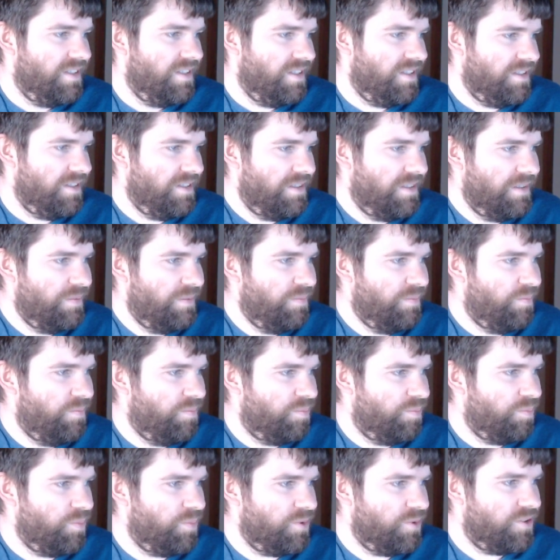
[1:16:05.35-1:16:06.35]

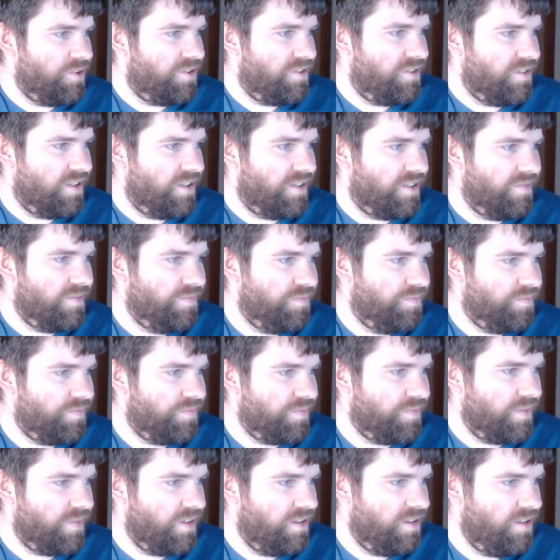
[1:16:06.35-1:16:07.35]
But yeah,
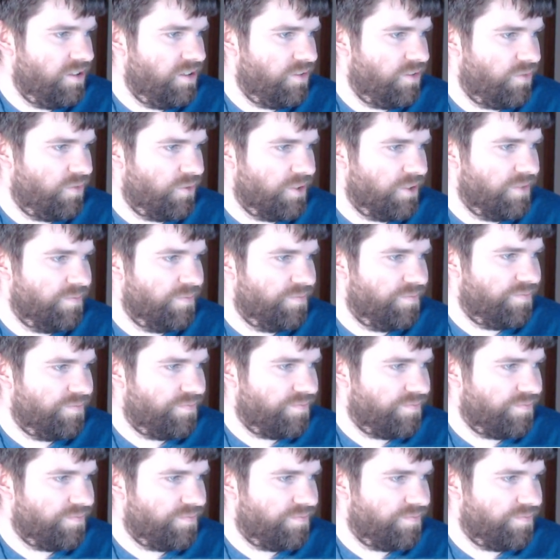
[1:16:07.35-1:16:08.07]
it's fine.